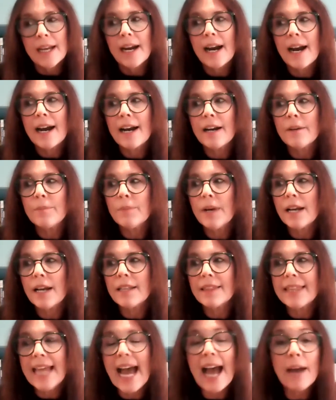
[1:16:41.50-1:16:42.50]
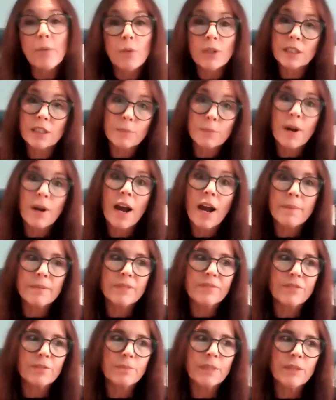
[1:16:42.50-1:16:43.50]
That wasn't a
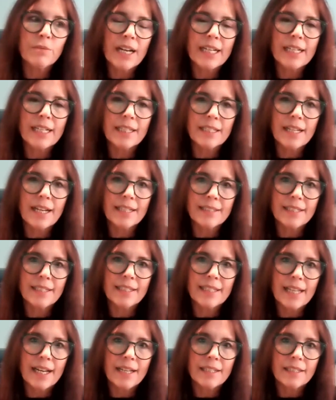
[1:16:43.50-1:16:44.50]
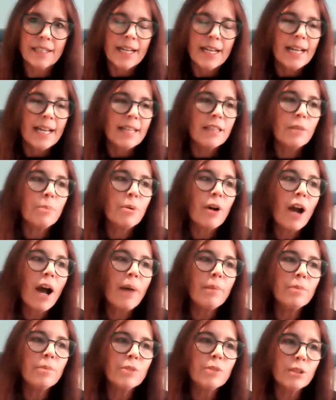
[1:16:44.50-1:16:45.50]
problem for me, recognizing that. The
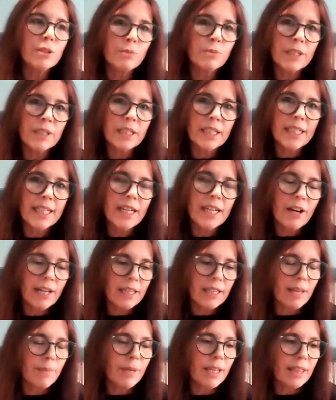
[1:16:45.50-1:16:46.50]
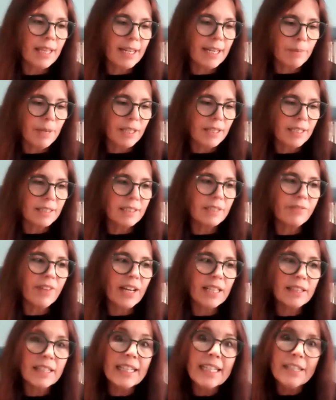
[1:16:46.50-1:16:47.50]
problem was really, all right, let me think about this. If
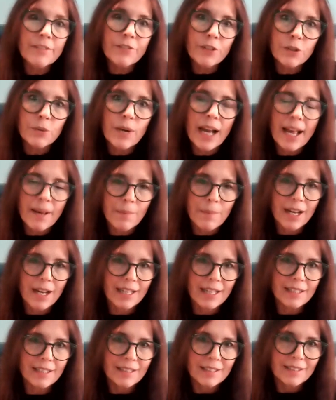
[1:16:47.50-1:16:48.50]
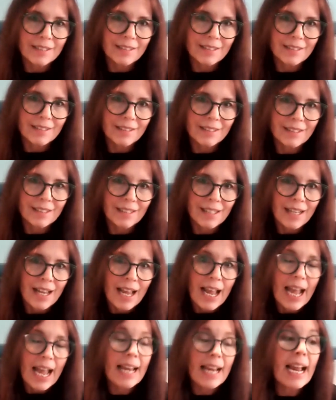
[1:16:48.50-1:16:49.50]
I leave, who am I?
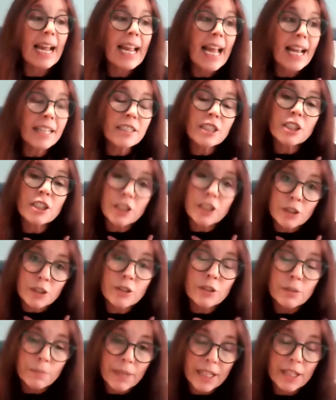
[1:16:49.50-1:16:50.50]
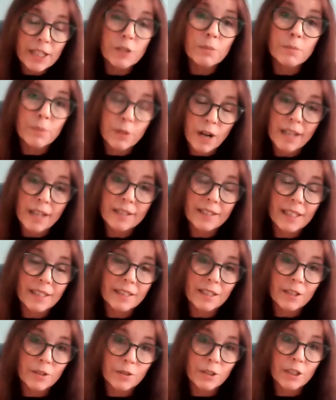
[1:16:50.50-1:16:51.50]
And I had to use my own
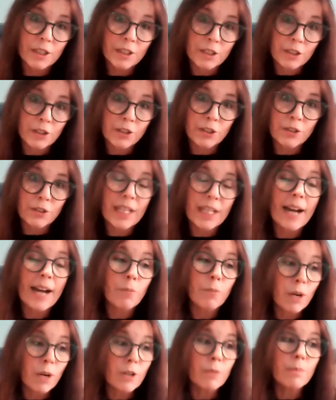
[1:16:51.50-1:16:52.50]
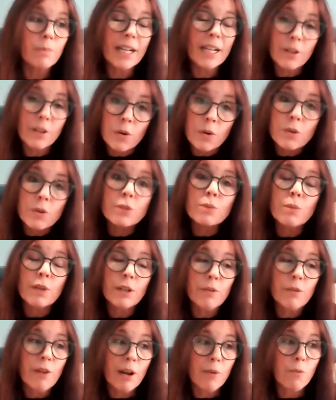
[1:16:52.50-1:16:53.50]
process in order to do that. What are my goals? What
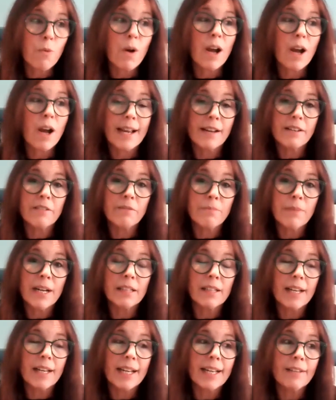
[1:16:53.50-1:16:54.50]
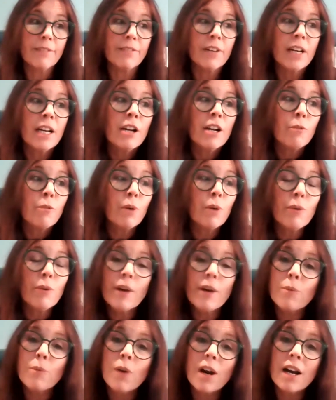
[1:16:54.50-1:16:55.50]
do I want out of my life? What do
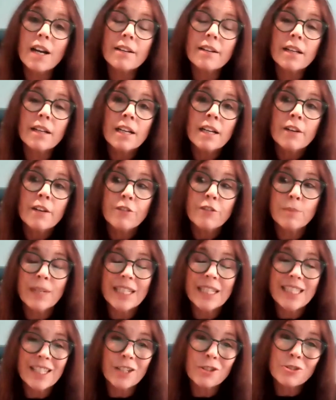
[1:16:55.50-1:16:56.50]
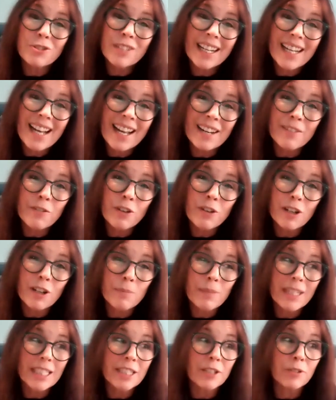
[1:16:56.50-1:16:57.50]
I want for my children? I kind of wanted
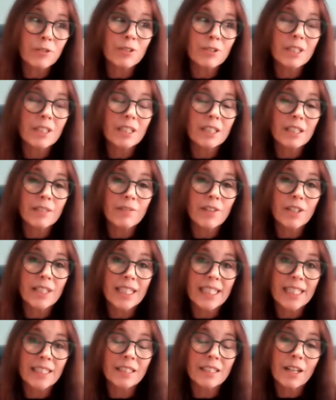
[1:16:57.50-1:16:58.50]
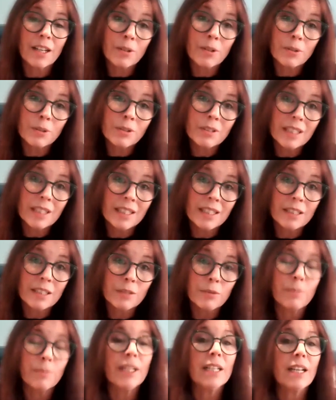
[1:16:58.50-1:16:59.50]
my children to live on the East Coast, and this
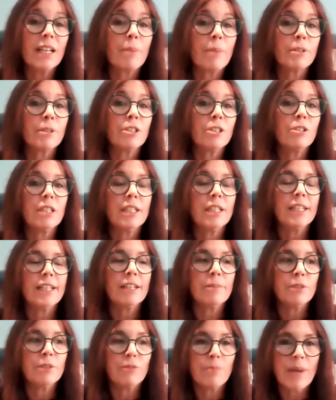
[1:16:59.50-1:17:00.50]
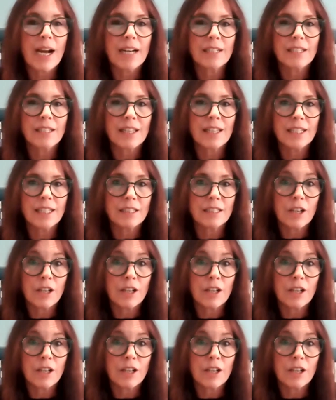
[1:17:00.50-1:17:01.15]
would be an opportunity to move back to the East